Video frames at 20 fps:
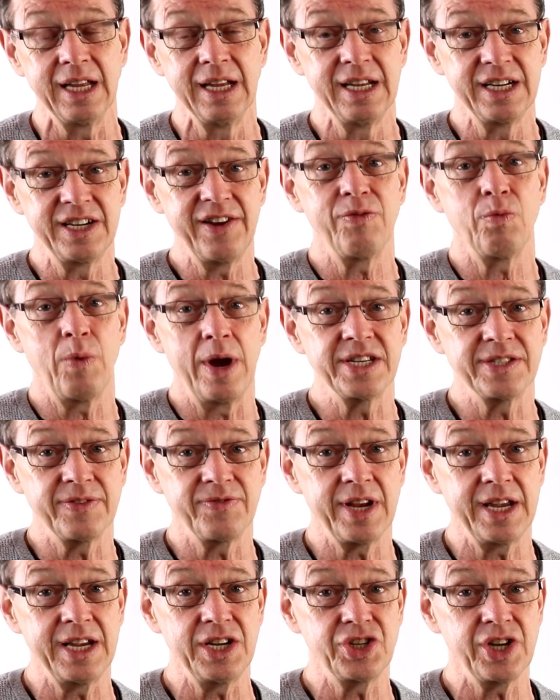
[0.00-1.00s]
Different ways of
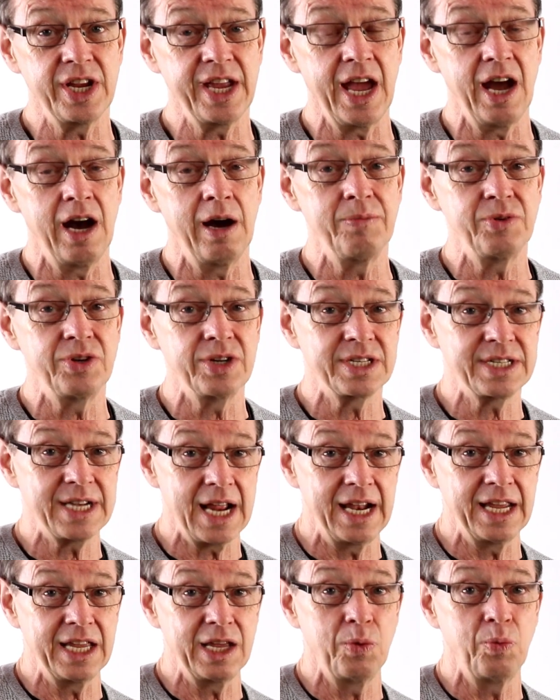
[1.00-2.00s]
teaching it. I'm just
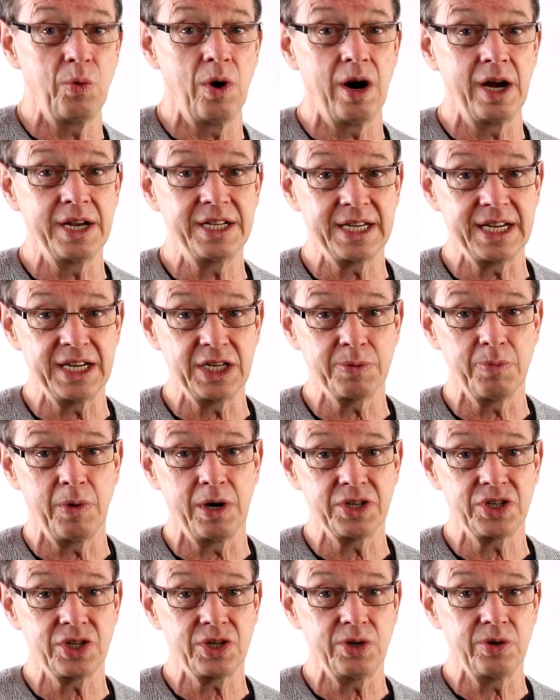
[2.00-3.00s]
telling you what I teach my
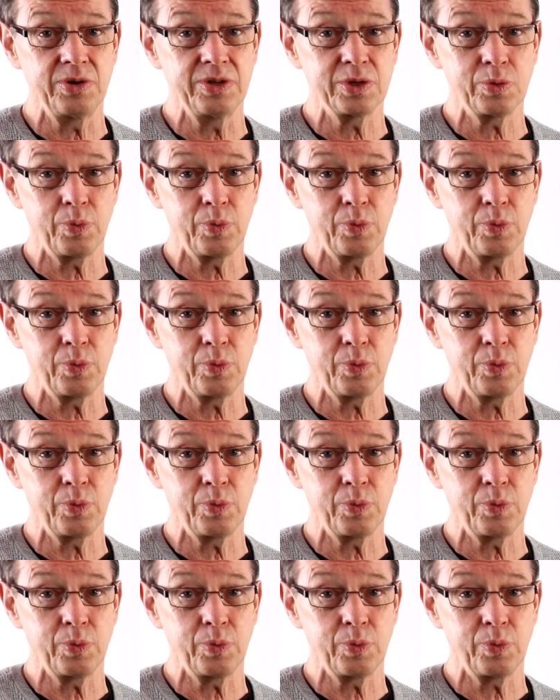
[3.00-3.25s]
students,